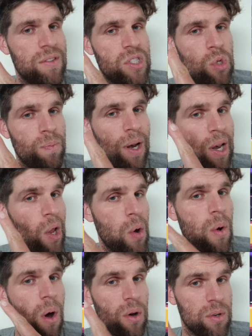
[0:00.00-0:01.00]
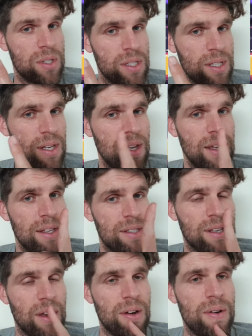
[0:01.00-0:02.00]
super low odds.
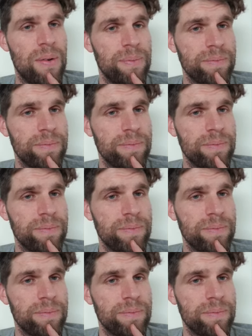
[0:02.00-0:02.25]
So